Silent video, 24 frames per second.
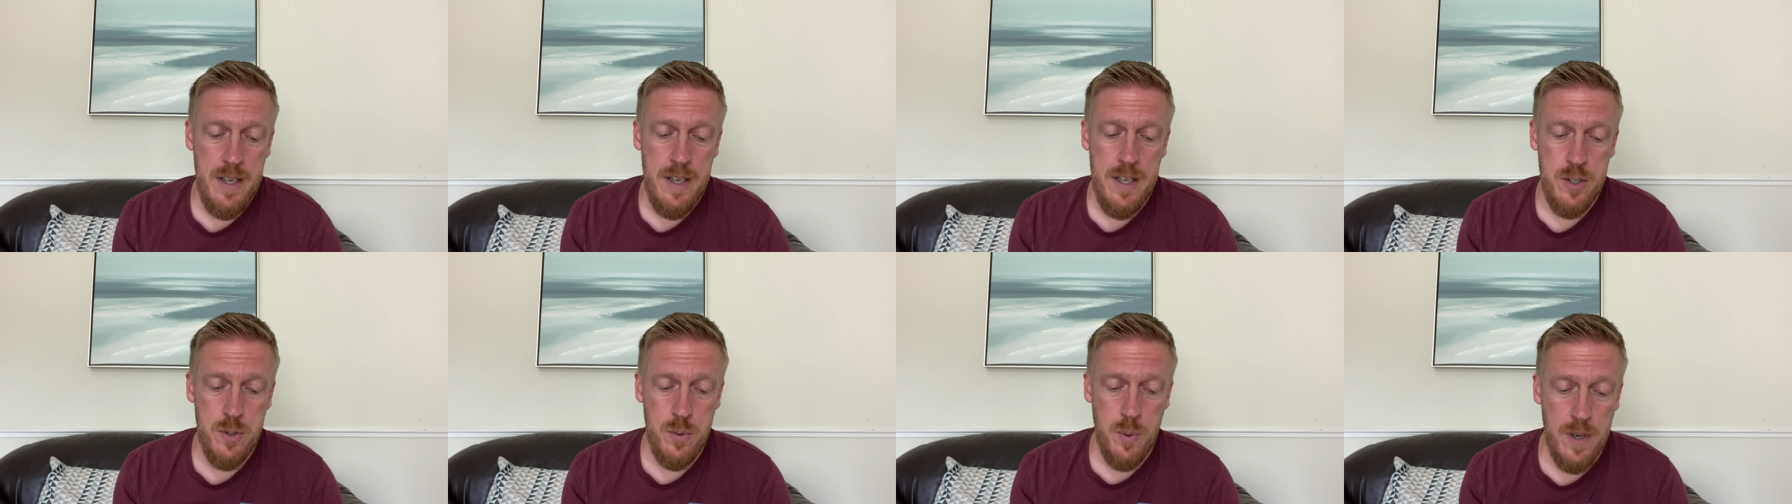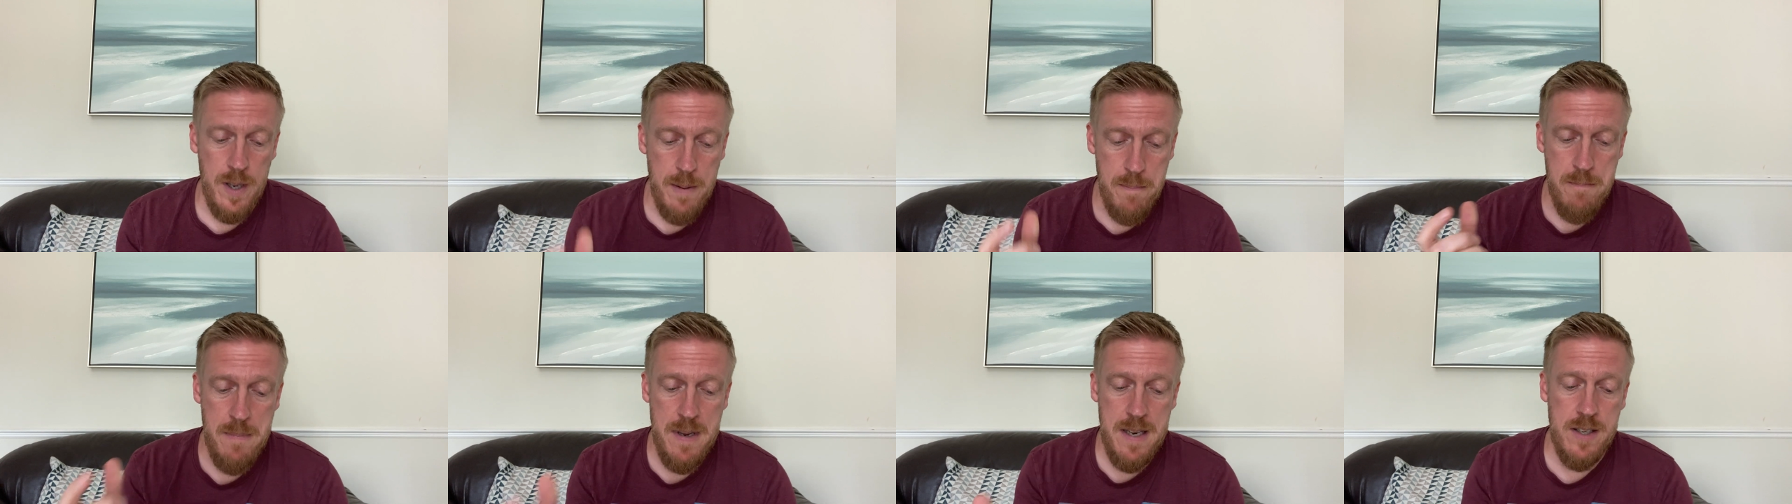So what
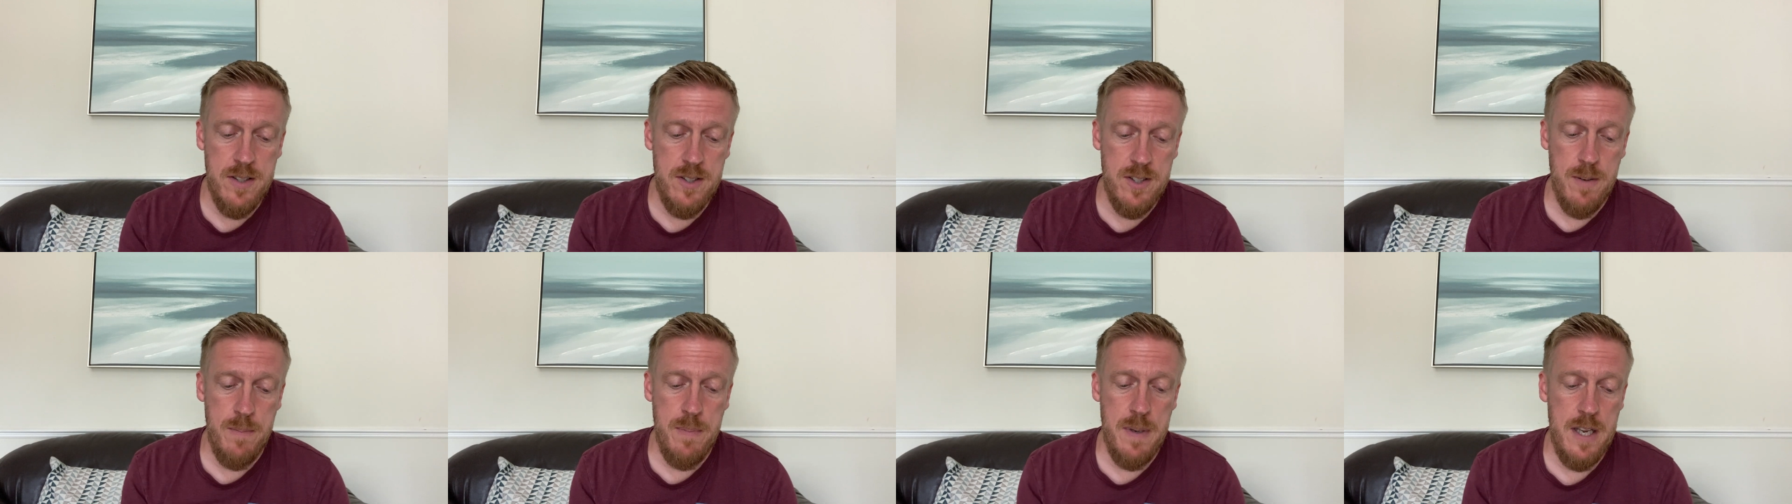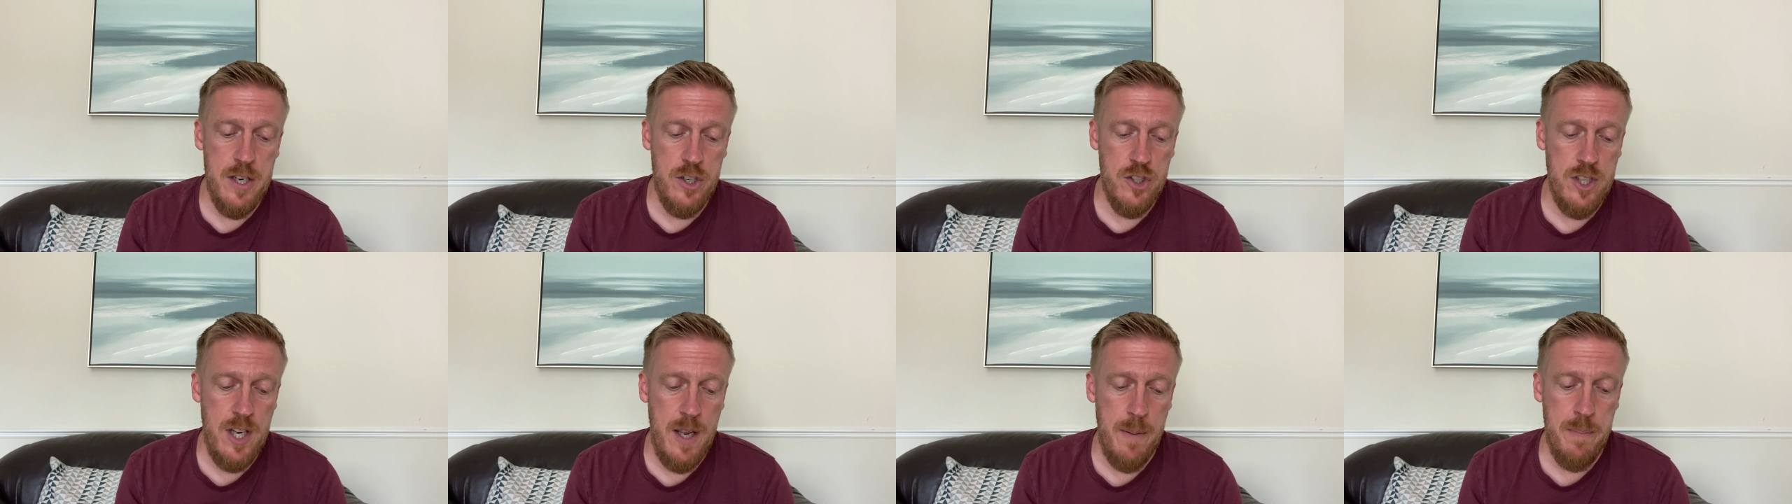it means to be a
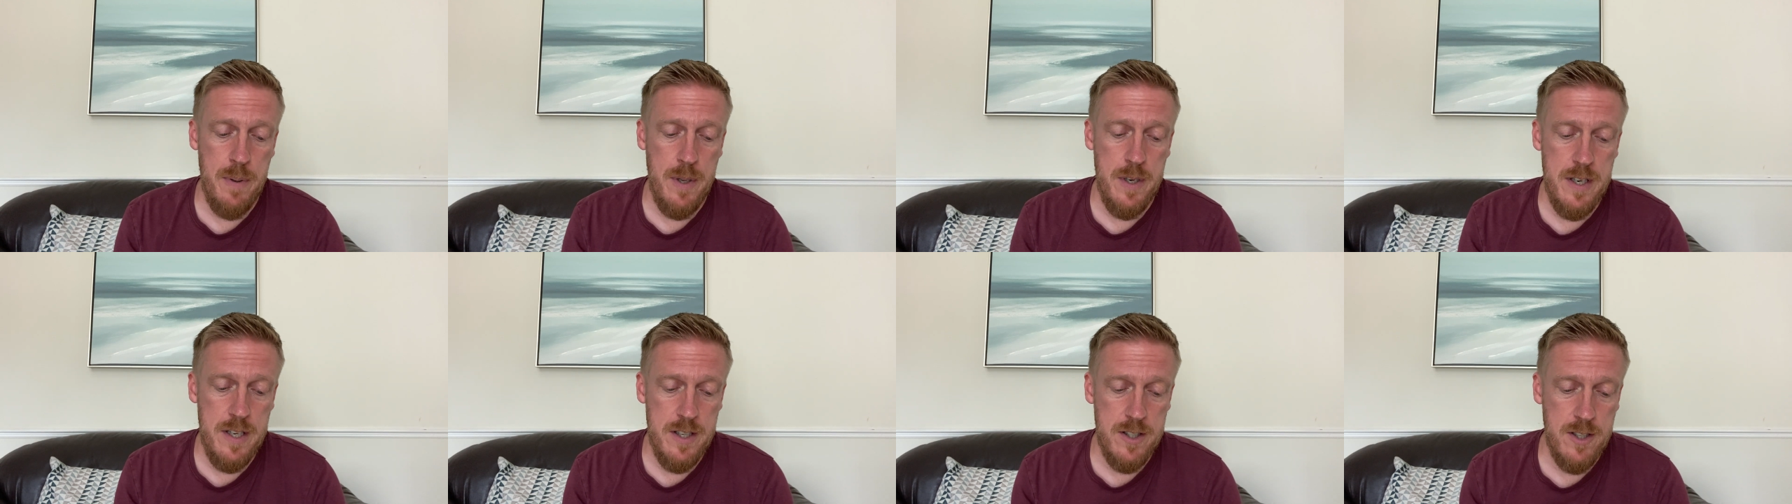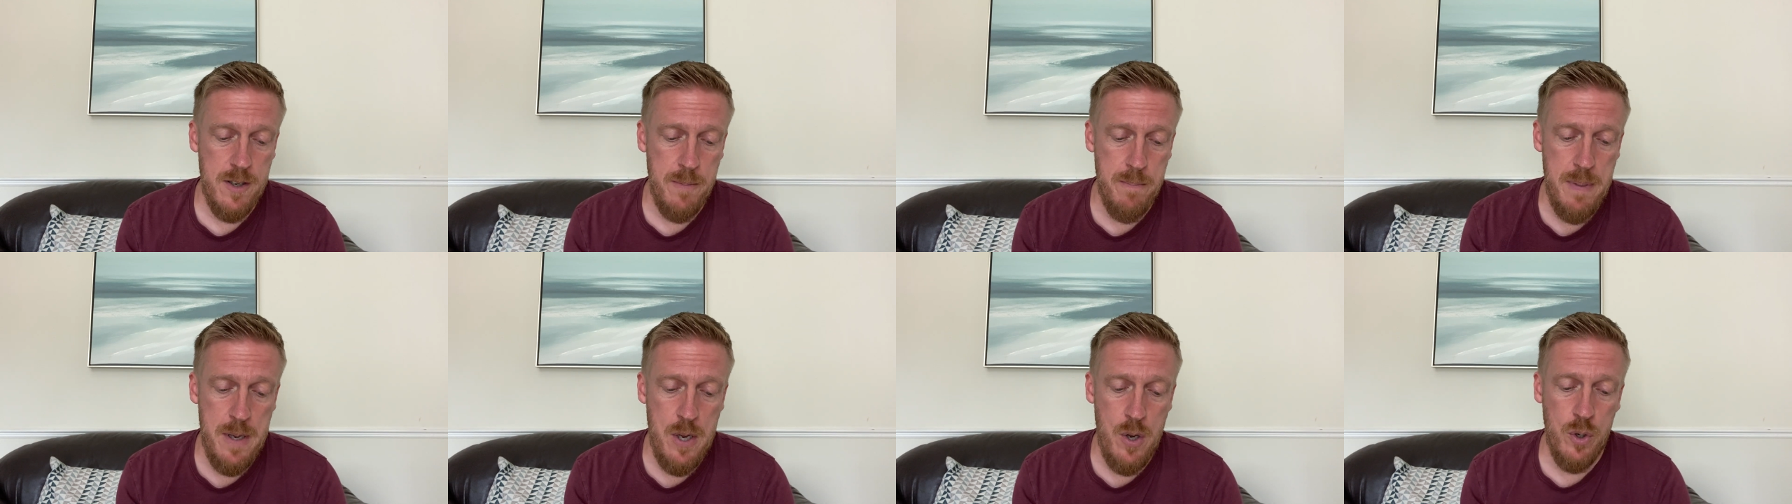shepherd is to
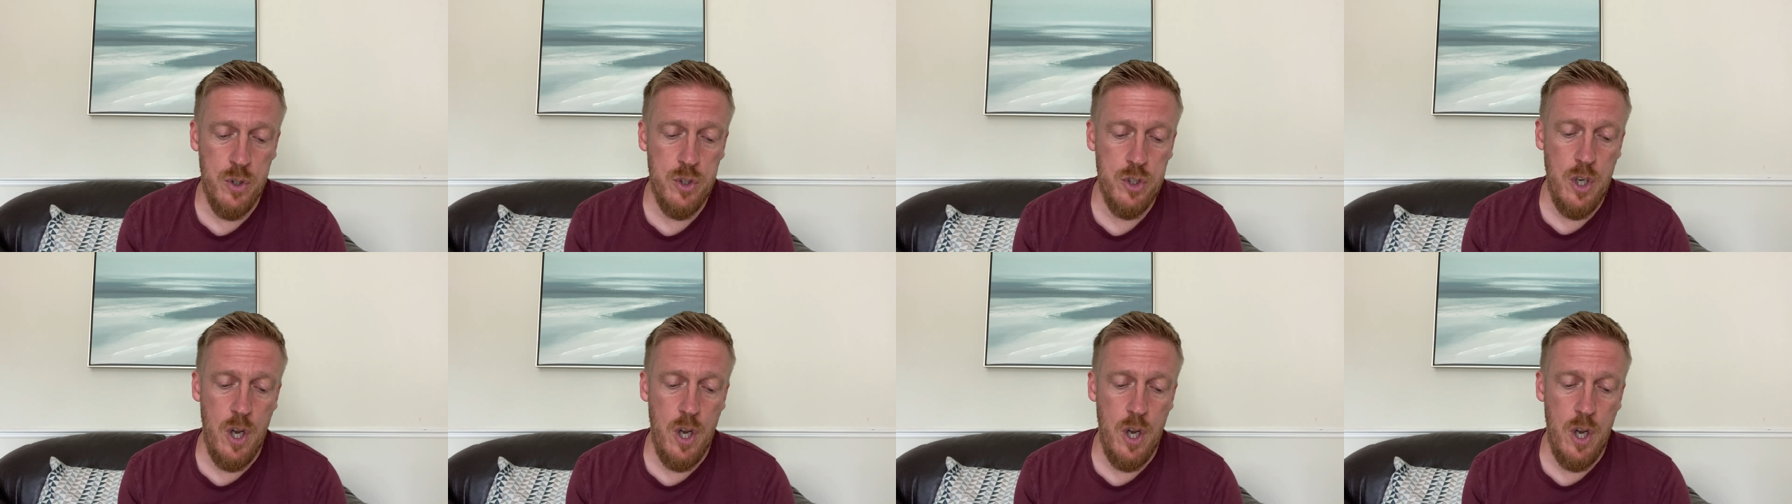be on